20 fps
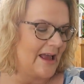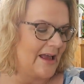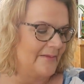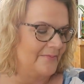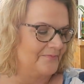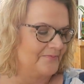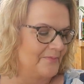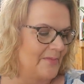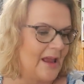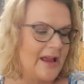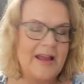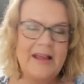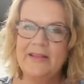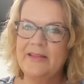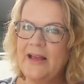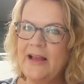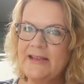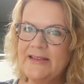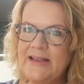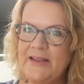Um,
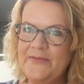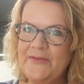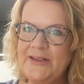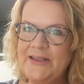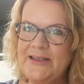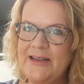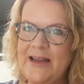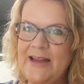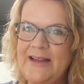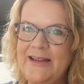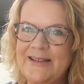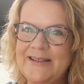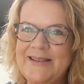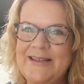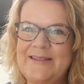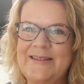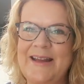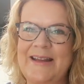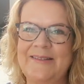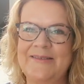that's it for today. I'll
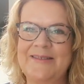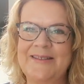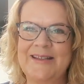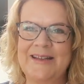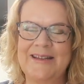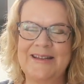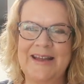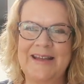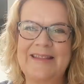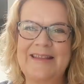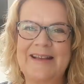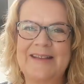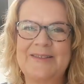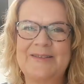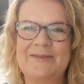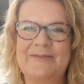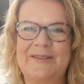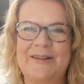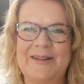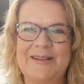see you again on Sunday. Thanks
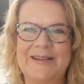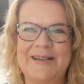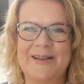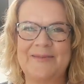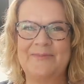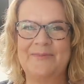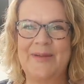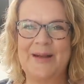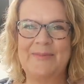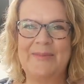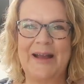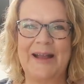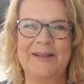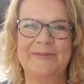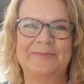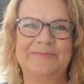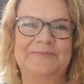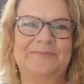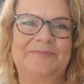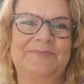for watching.
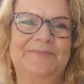Bye-bye.